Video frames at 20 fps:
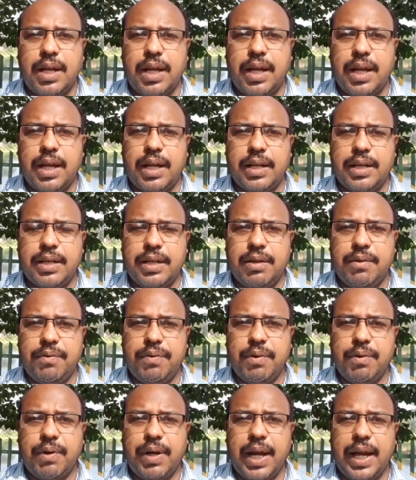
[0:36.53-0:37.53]
And
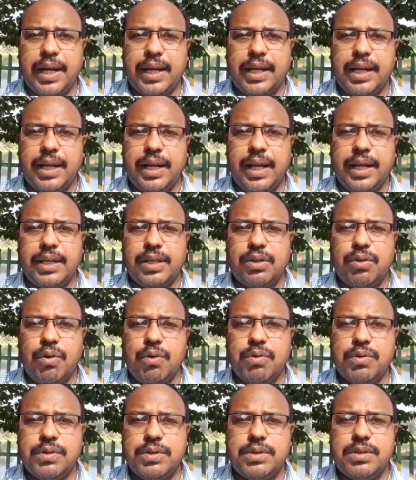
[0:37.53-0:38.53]
if you can connect
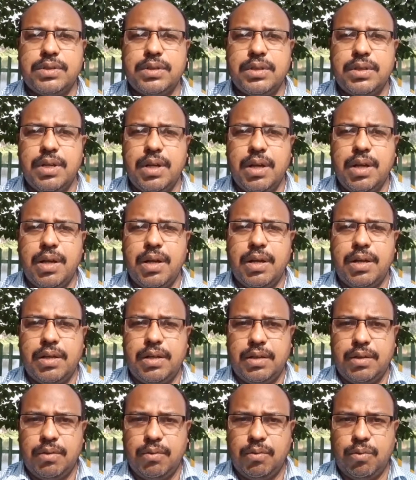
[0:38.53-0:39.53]
those
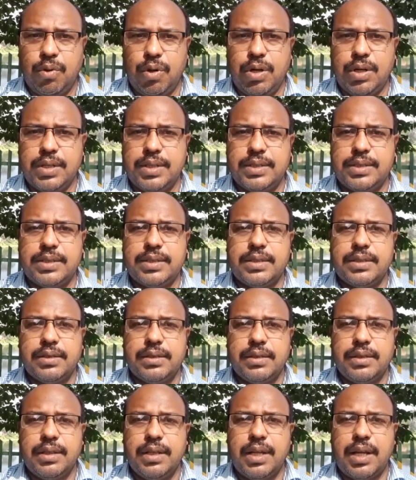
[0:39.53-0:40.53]
words
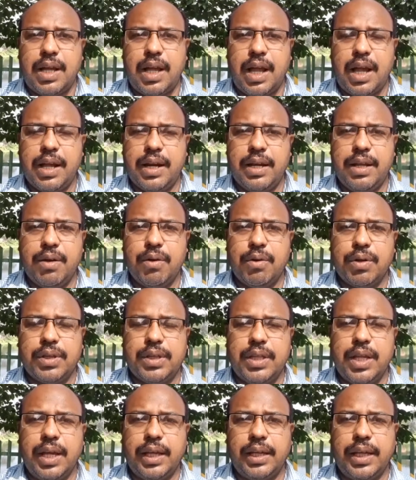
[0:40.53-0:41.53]
and your
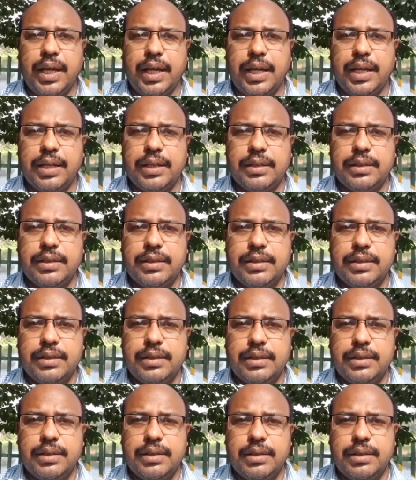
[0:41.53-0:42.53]
thinking,
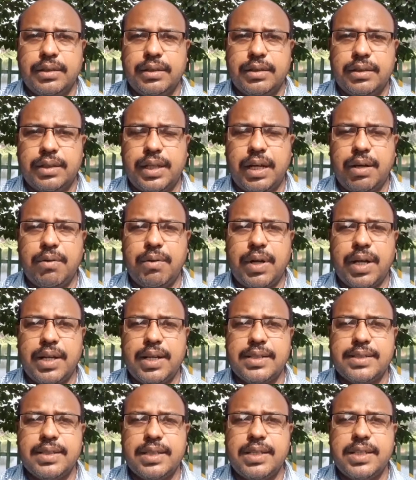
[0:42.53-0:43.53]
then you can
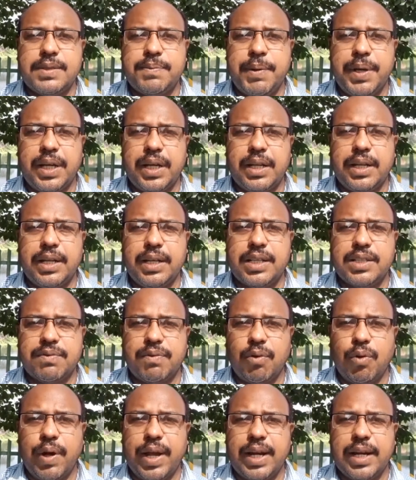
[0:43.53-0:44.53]
easily speak in English
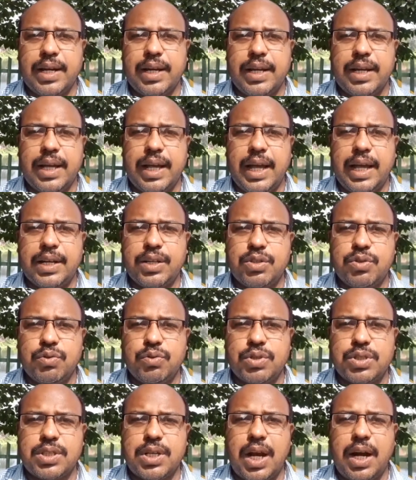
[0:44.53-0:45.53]
fluently. And
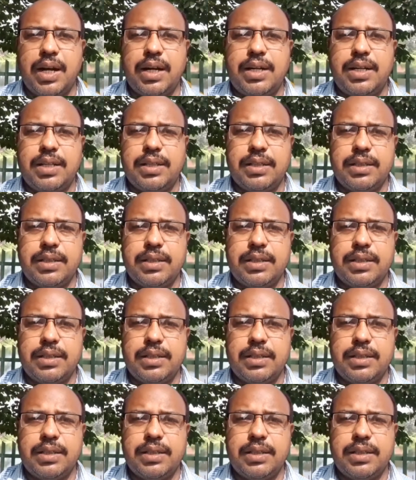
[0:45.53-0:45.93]
to start,